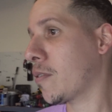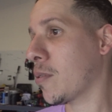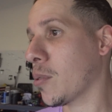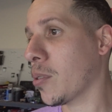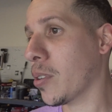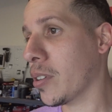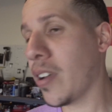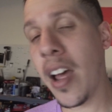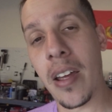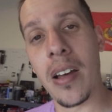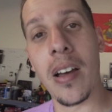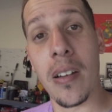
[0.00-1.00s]
for
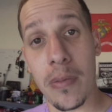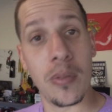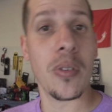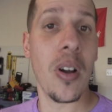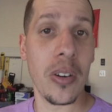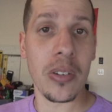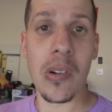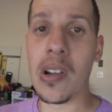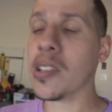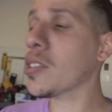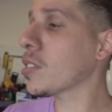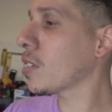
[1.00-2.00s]

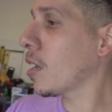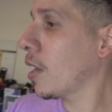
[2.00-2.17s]
autocross.